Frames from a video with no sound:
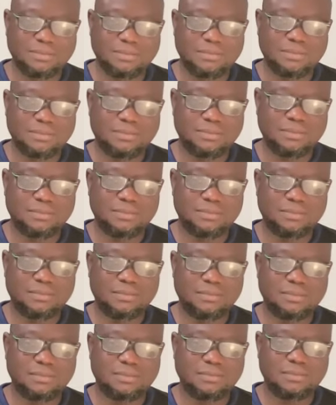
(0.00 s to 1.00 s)

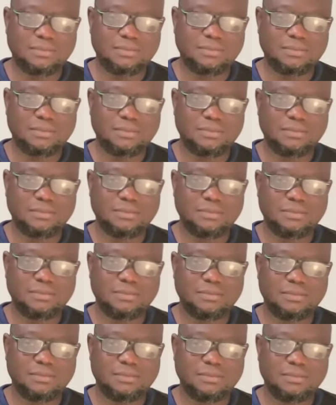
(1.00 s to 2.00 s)

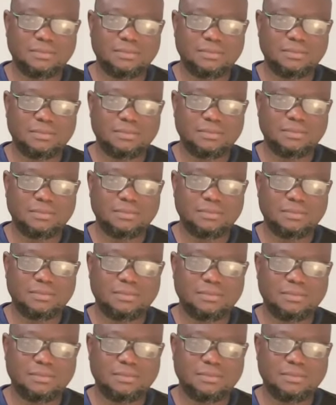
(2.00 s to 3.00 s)
No one is speaking in this clip.